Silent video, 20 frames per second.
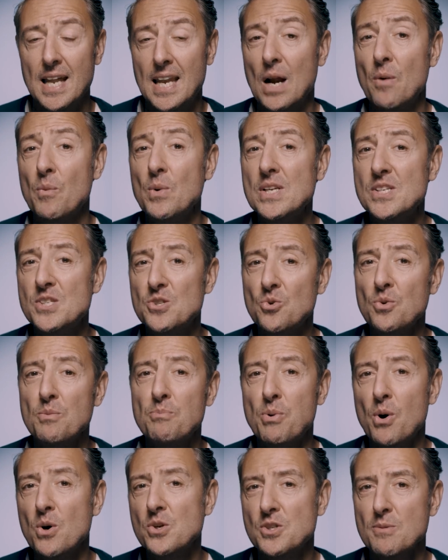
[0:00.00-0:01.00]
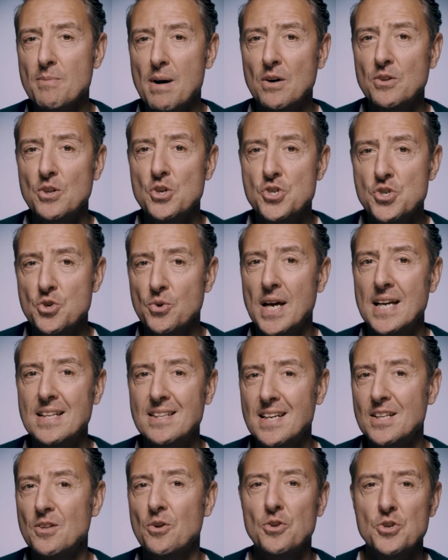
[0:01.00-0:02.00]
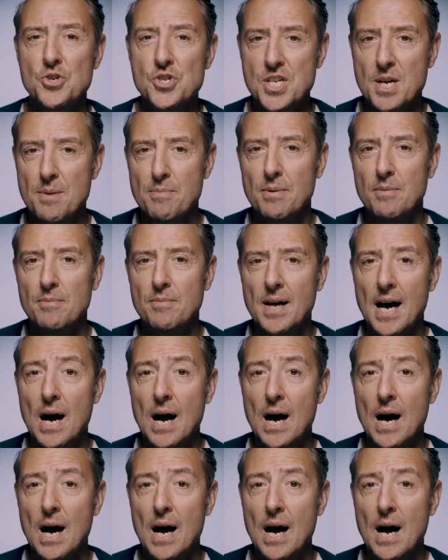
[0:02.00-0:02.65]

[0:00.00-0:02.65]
And I will soon post about the shoot I did on the ship.